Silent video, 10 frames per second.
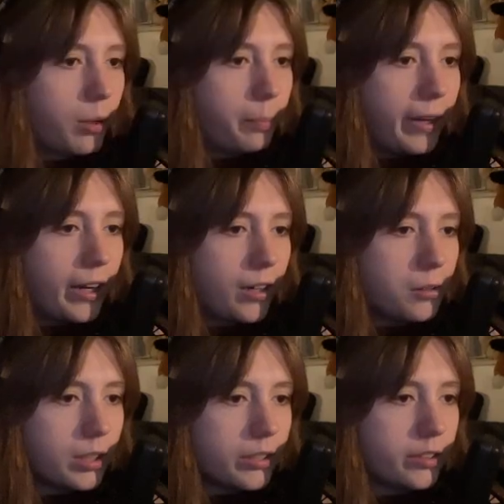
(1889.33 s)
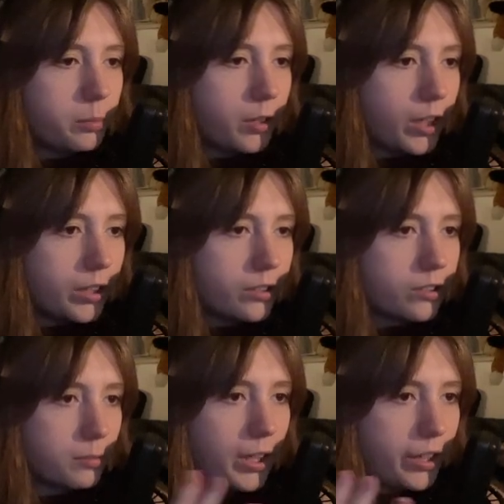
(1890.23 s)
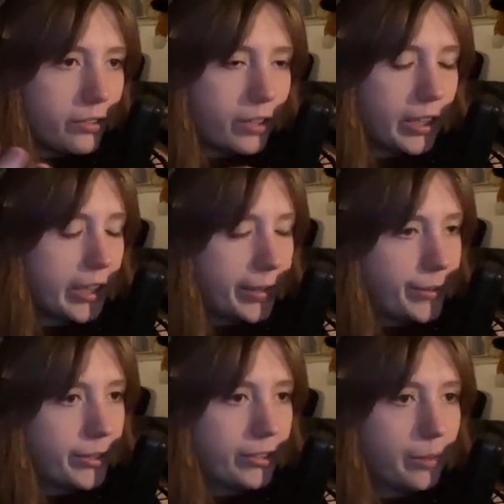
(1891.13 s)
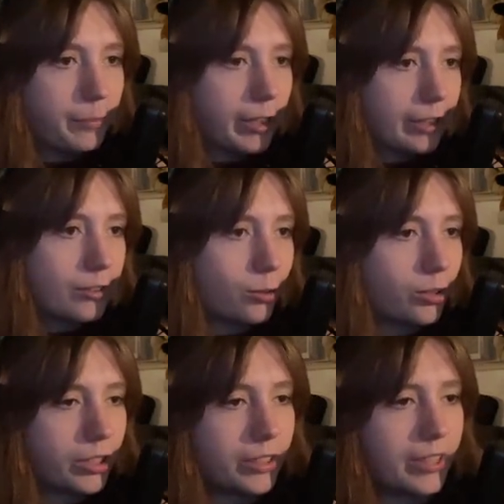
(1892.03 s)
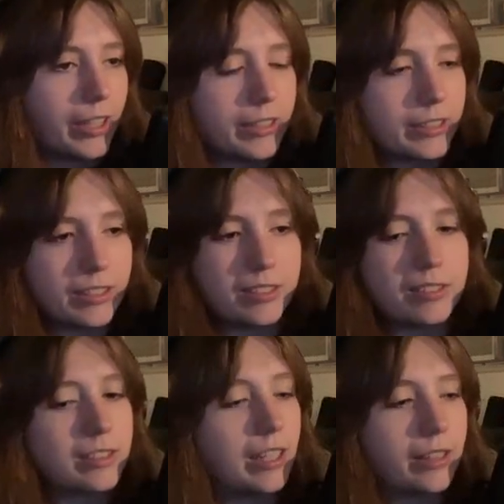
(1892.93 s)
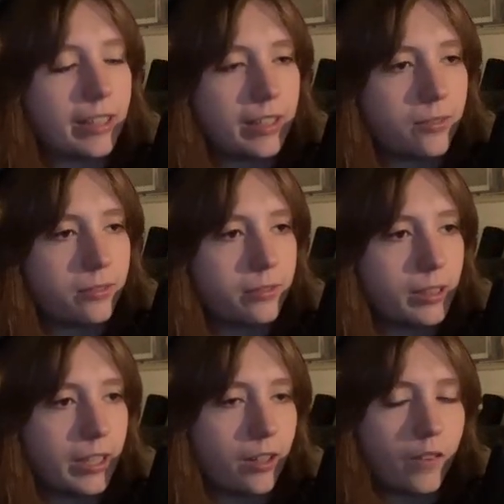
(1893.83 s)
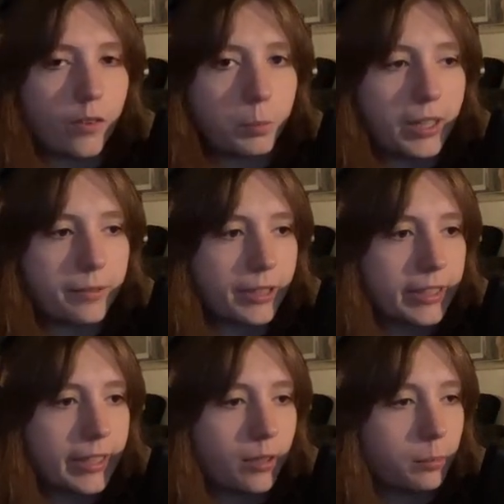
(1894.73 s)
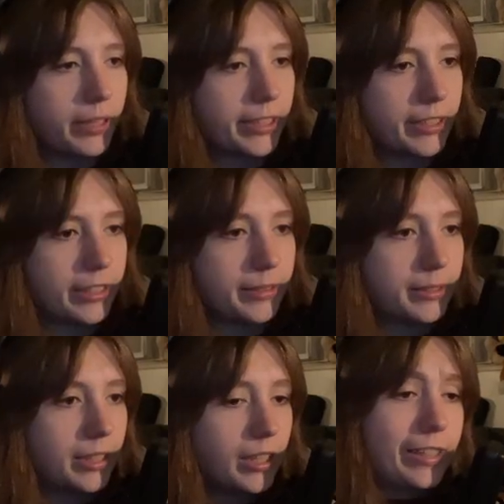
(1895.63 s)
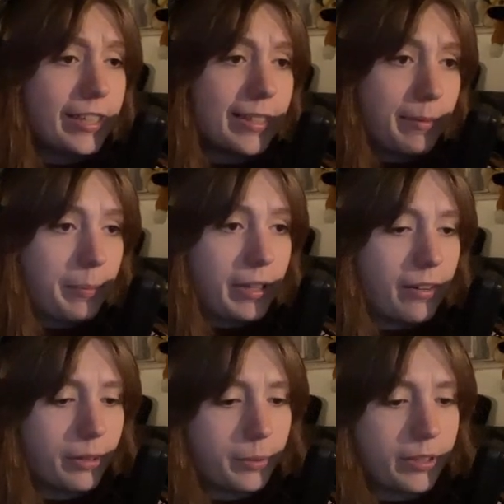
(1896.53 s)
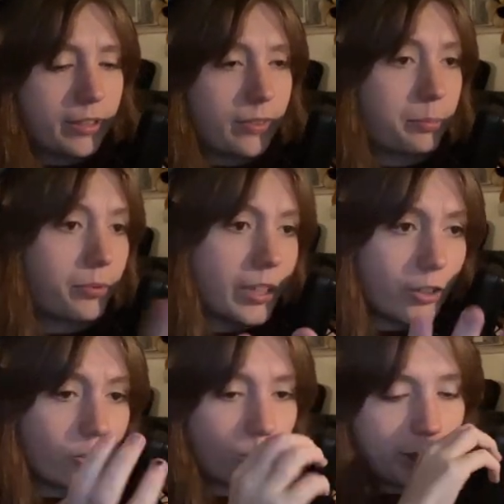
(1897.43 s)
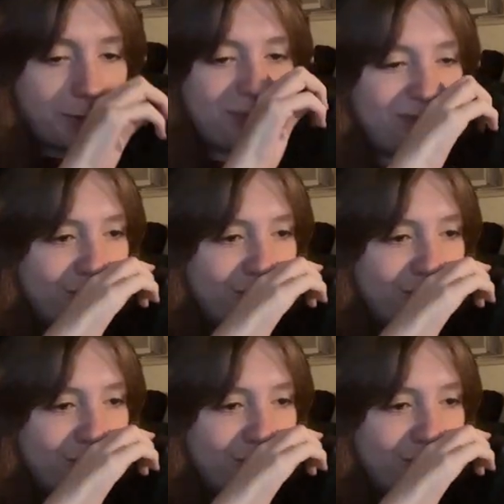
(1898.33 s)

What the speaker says: Our power spreads mightily, or something cooler that I could not think of like on the spot right there. But you know, I think that might be everyone, because I'm pretty sure.